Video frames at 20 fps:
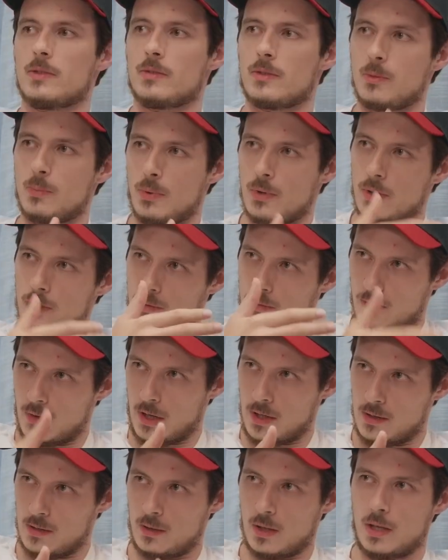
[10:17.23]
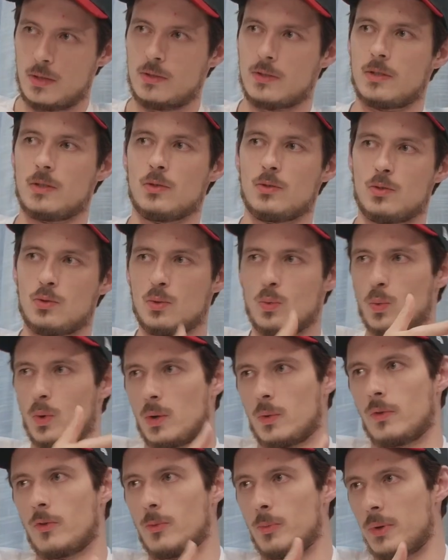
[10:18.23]
separate license to
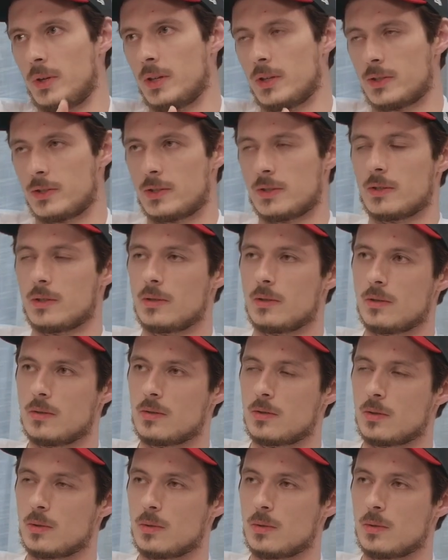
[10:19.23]
work with pigs and so